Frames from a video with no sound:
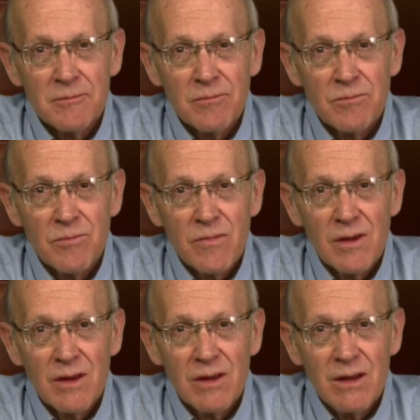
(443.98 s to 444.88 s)

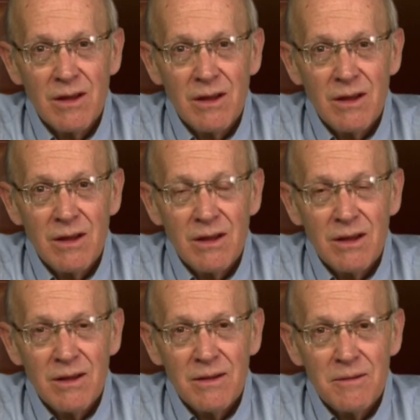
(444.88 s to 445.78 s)
Nobody speaks.